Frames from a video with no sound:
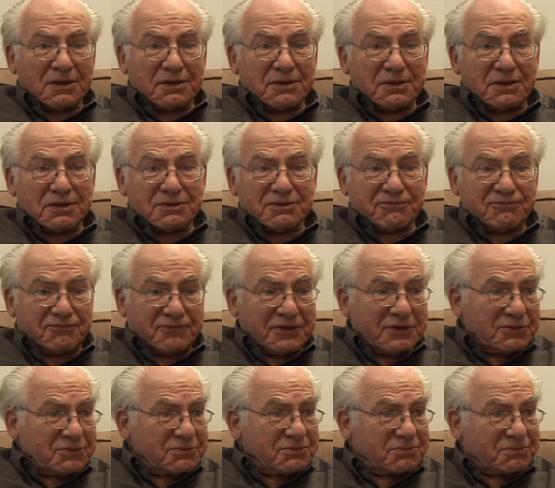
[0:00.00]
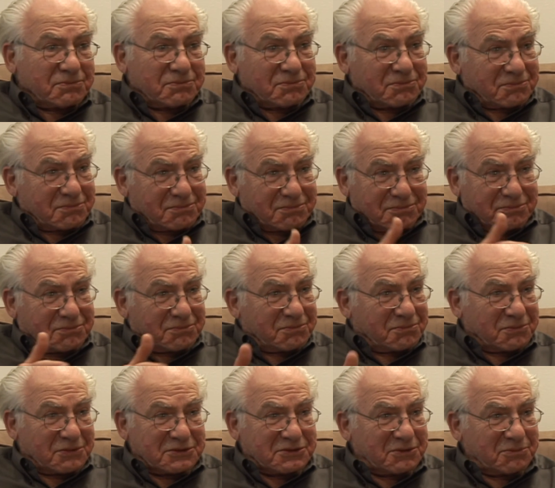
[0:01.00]
uh, the field
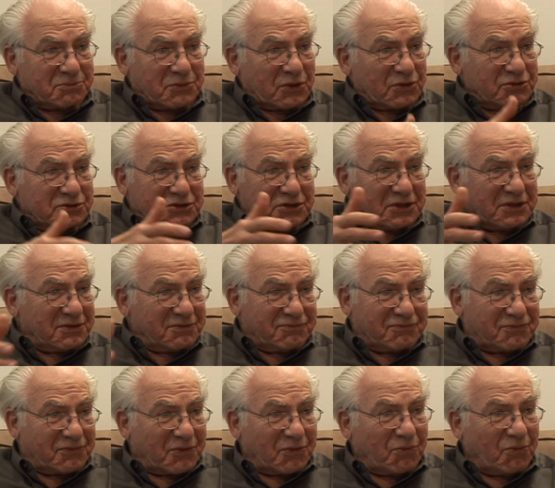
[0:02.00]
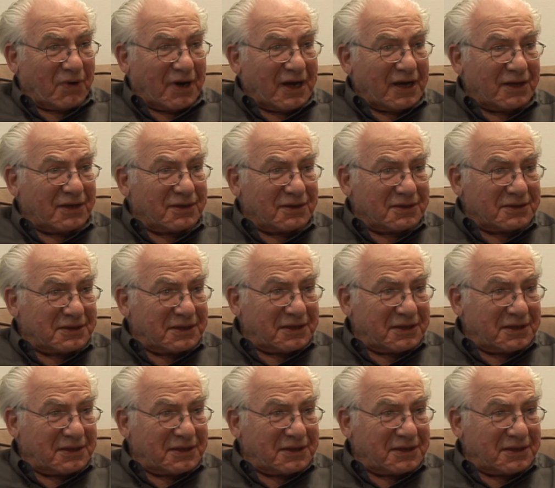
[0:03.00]
was emerging for a while,